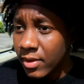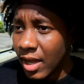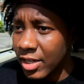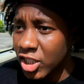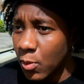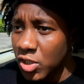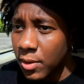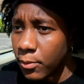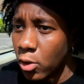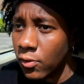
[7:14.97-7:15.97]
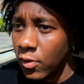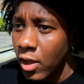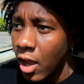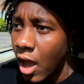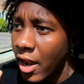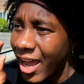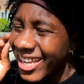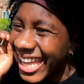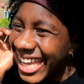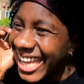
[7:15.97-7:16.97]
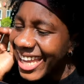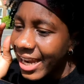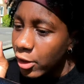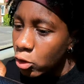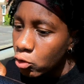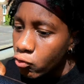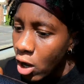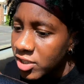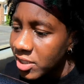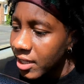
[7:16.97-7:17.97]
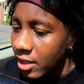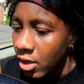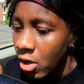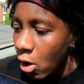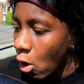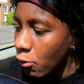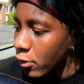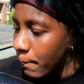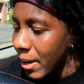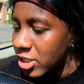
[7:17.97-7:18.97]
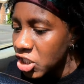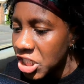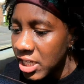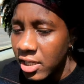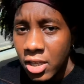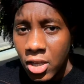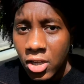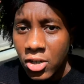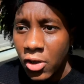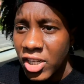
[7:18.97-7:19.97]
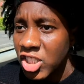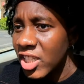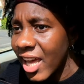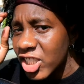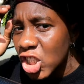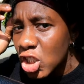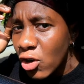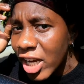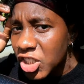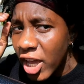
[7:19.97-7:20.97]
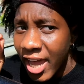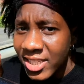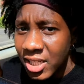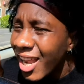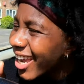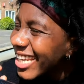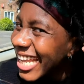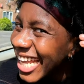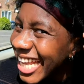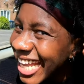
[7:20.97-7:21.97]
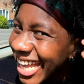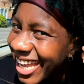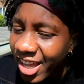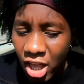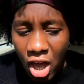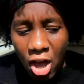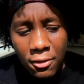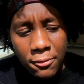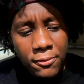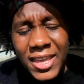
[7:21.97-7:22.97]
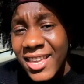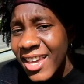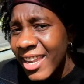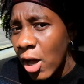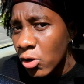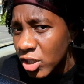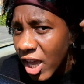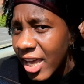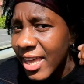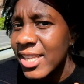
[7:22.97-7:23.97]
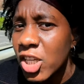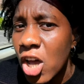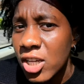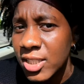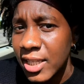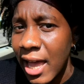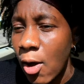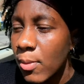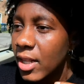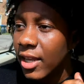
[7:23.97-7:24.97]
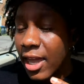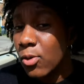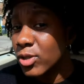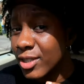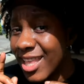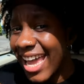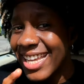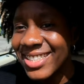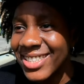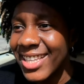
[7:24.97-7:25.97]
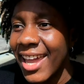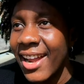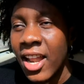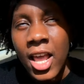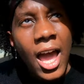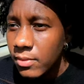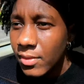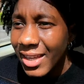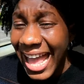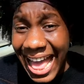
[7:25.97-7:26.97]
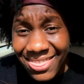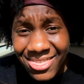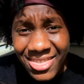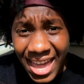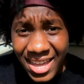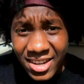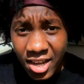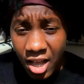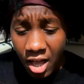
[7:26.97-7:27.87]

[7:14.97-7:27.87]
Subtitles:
And she must have moved. And I can hear like the rustling of the bed sheet. You know, if she like scratched her head, like, I can hear her fingernails against her scalp. It was that insane. And then